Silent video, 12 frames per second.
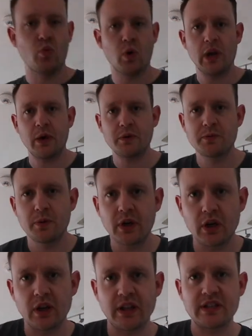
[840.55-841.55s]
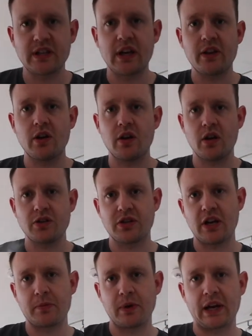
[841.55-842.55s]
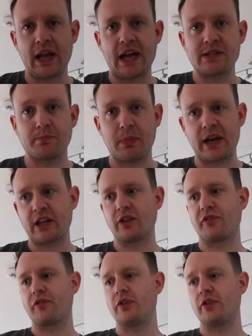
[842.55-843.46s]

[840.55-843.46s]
While I was putting all that together, I just had my glass back in the